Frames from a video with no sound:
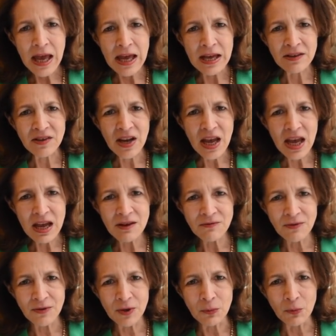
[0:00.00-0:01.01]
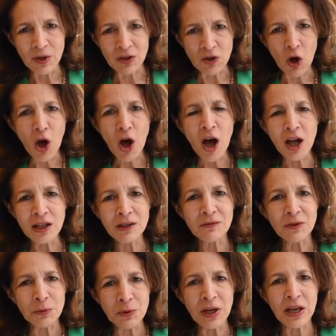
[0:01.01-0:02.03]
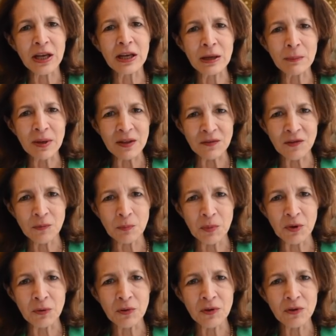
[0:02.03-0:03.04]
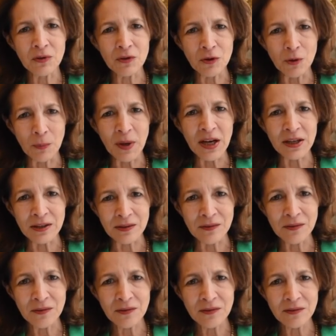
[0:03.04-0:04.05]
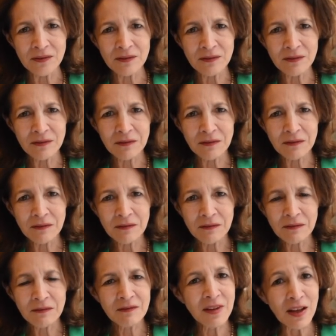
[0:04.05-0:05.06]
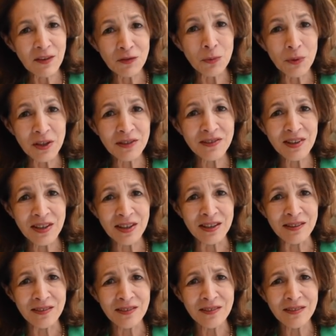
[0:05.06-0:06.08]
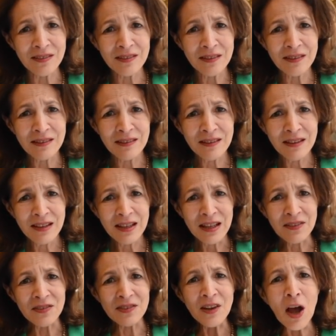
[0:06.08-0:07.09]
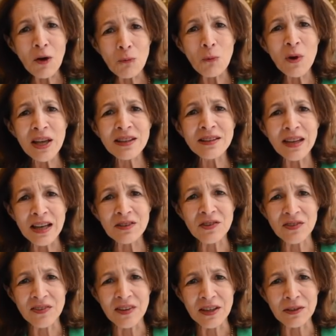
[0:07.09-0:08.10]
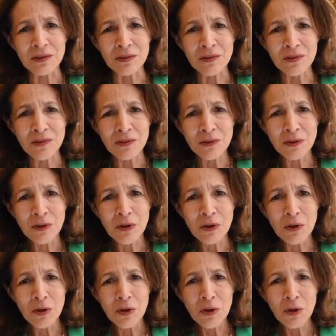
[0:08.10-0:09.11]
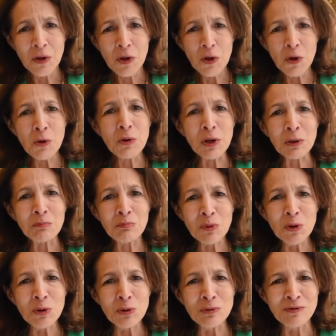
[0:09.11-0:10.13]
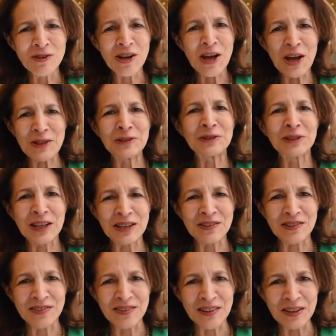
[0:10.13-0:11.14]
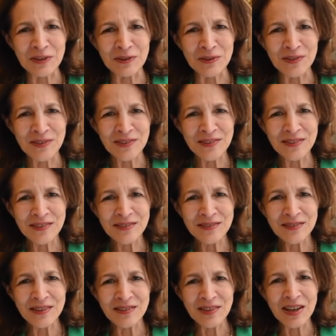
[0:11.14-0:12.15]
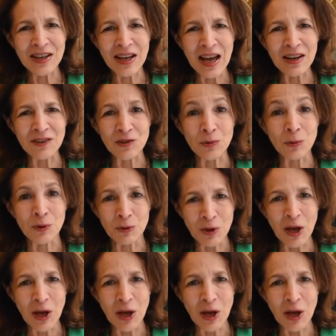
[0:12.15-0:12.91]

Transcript: and everyone, all of you came and spoke your minds. That's what it takes. It's not we legislators who can move other legislators to take action or